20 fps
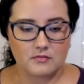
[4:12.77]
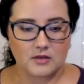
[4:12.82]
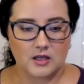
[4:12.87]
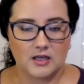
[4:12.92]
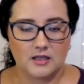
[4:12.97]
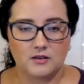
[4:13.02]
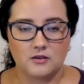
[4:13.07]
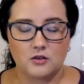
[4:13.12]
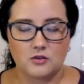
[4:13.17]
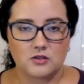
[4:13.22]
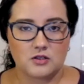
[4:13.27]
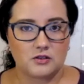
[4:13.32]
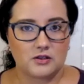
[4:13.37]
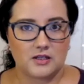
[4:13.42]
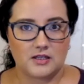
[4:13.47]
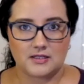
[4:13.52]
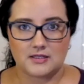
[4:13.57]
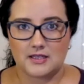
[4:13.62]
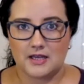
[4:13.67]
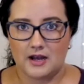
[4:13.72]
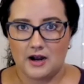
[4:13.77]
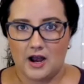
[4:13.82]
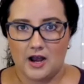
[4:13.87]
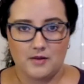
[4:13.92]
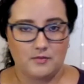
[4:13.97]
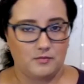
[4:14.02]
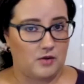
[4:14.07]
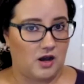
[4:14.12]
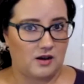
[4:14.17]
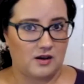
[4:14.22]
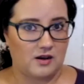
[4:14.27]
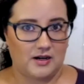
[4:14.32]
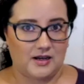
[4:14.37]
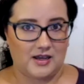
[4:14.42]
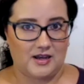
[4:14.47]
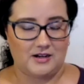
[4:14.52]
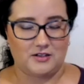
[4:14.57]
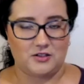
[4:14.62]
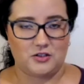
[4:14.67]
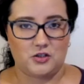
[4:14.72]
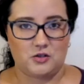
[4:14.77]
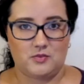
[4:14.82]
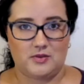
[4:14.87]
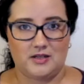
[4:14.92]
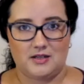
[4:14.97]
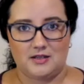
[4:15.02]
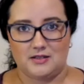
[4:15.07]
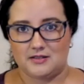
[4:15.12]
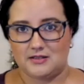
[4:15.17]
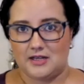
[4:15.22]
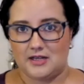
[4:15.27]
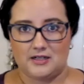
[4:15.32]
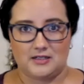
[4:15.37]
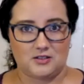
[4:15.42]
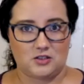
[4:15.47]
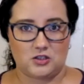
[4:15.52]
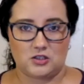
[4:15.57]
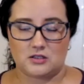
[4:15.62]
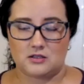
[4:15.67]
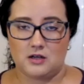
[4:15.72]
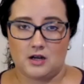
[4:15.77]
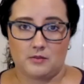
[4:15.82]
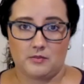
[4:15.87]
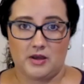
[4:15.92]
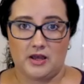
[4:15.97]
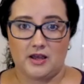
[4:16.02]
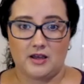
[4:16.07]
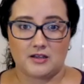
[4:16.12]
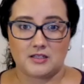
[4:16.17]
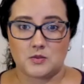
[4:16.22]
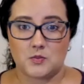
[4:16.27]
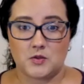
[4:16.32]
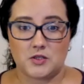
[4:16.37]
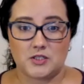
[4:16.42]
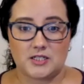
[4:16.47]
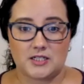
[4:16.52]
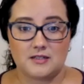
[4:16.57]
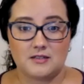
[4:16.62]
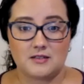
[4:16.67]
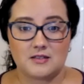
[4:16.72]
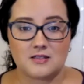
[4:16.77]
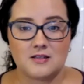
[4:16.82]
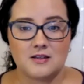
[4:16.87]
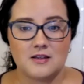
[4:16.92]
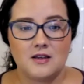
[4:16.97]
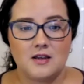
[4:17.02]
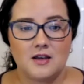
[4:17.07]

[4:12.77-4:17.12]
And those are things that I'm not going to get into because that is just not my expertise.